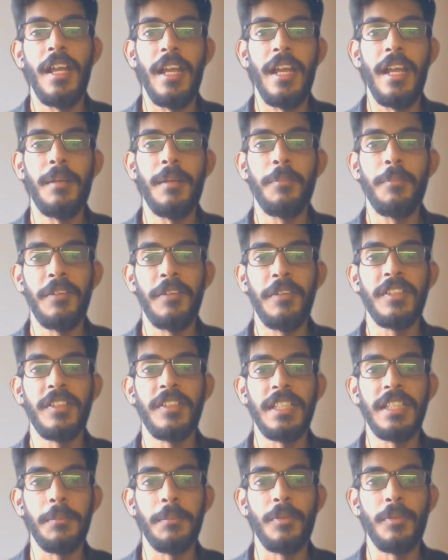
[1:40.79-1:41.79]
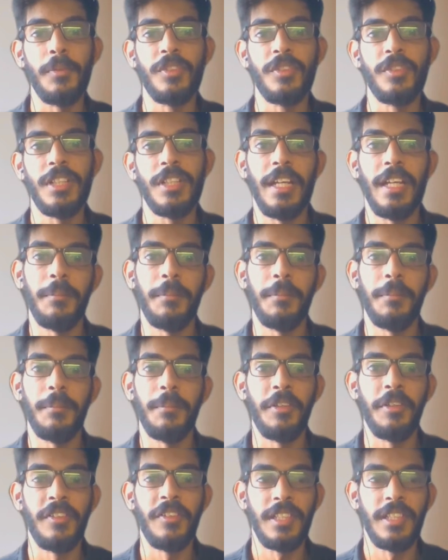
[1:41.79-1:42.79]
and previous inputs and
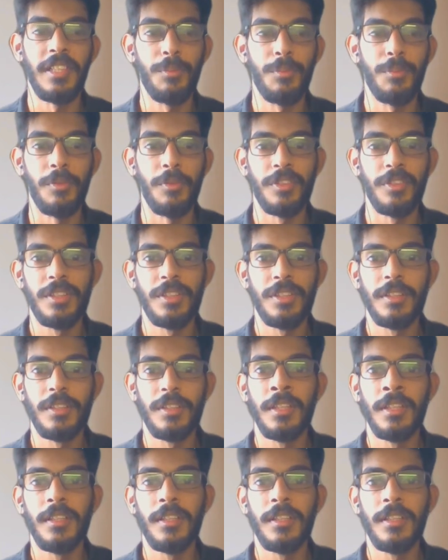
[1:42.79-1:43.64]
previous outputs.